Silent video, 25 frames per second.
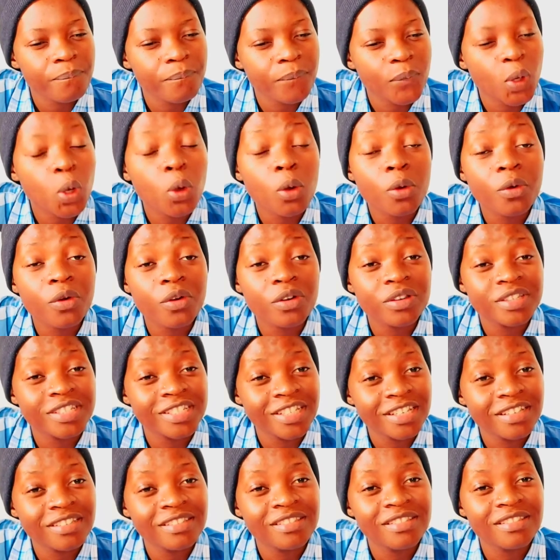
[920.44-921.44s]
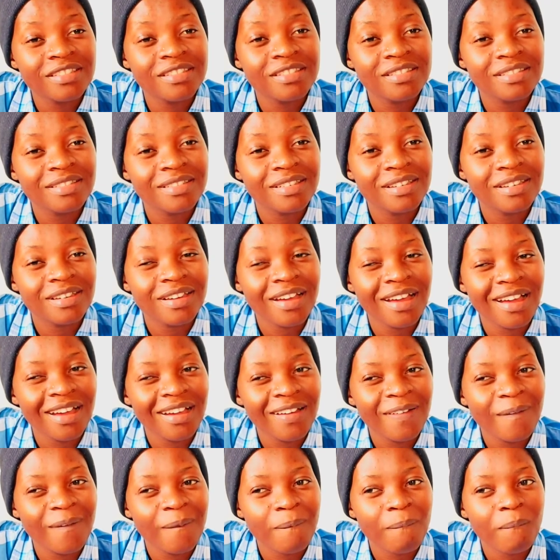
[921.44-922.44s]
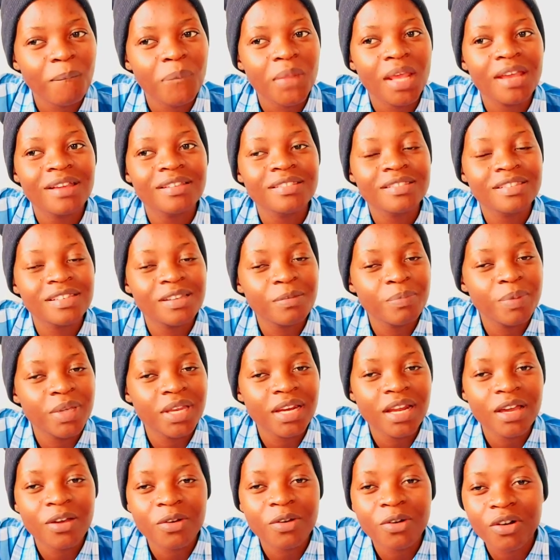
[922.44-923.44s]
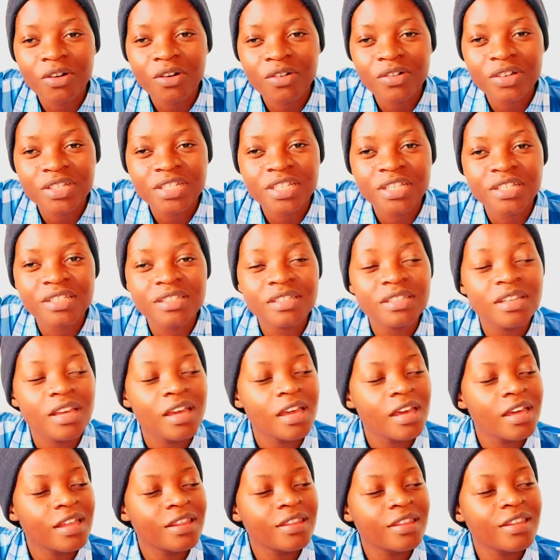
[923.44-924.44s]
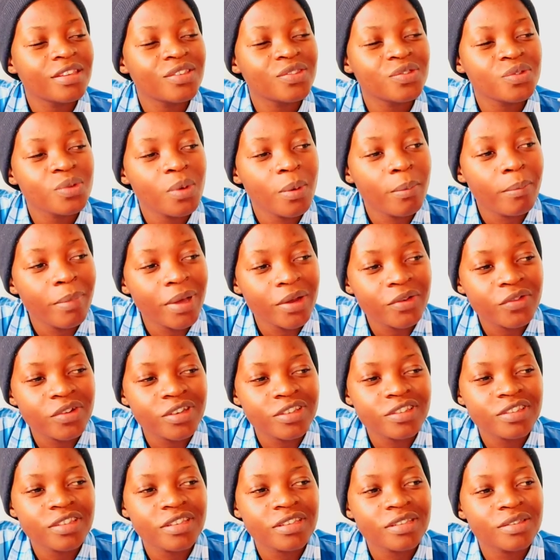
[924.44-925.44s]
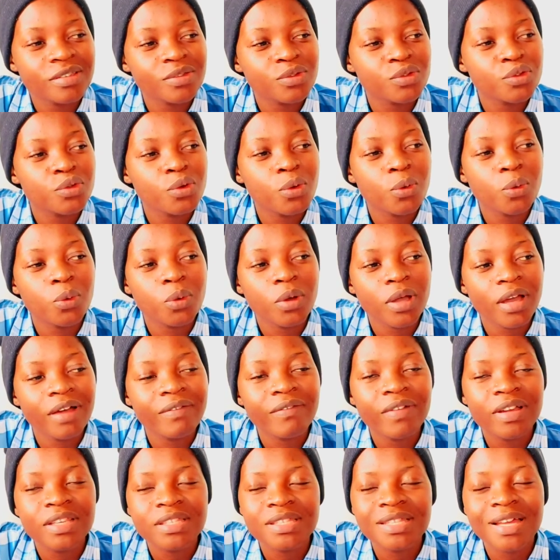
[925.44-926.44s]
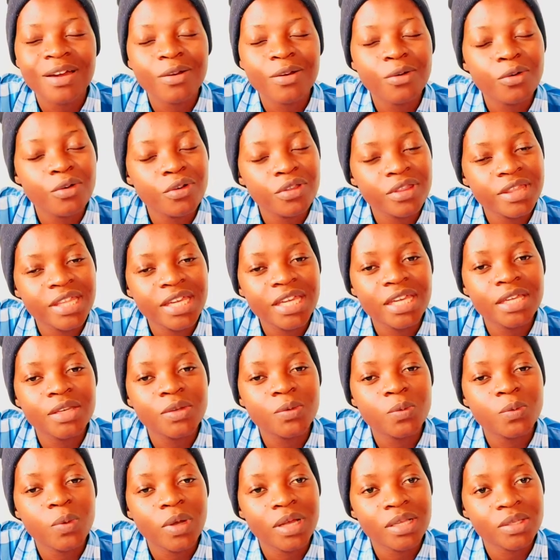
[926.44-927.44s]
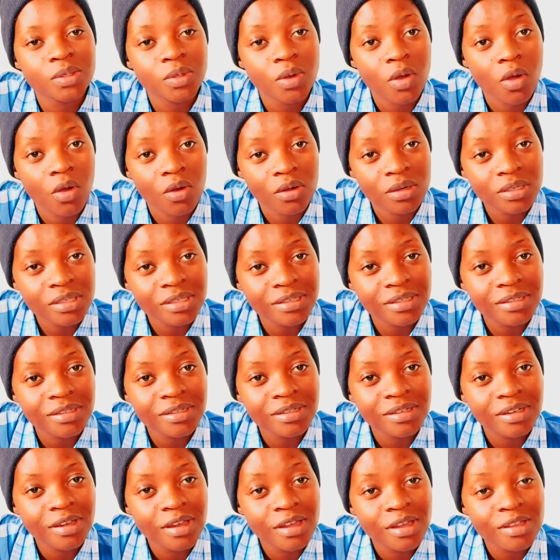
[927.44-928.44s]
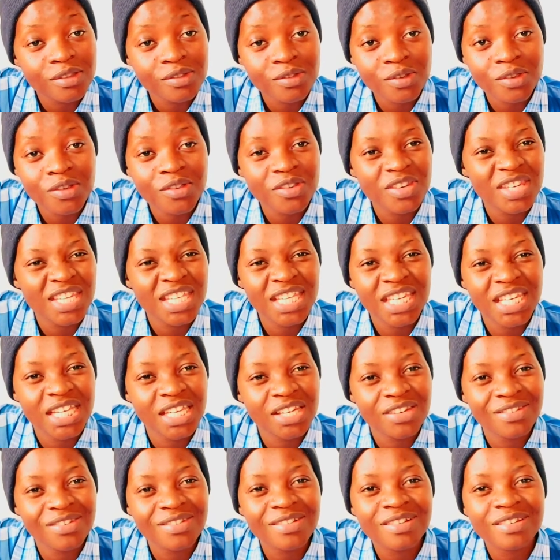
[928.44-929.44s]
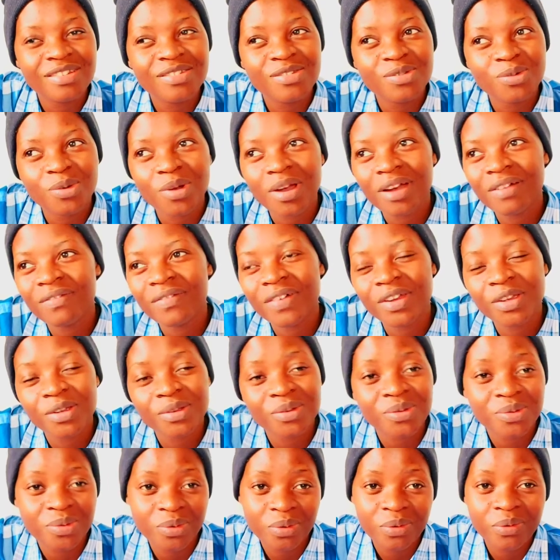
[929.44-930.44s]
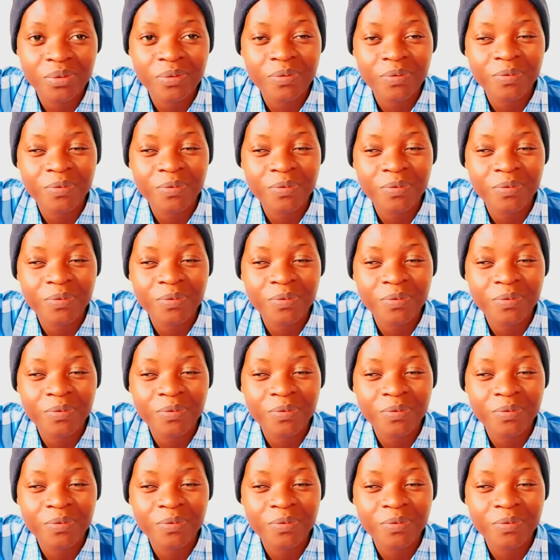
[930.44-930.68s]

cockroaches. Huh? Sleeping like cockroaches. There's no mattresses, no cover. The good thing it was hot, so you needed not to cover yourself